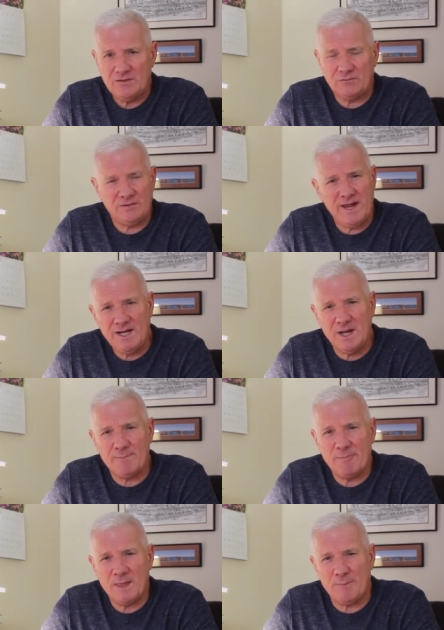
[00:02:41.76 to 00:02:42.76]
to take
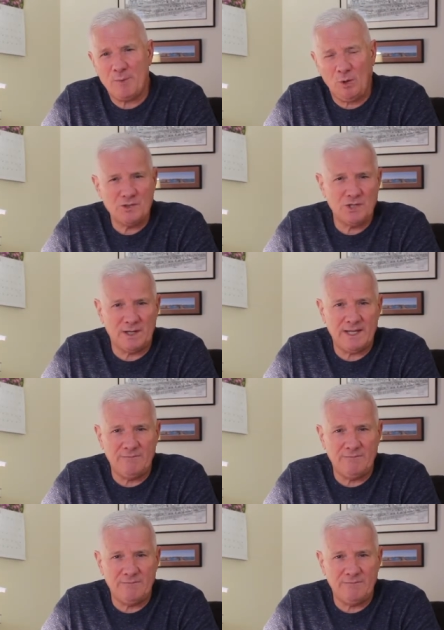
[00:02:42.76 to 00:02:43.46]
a personal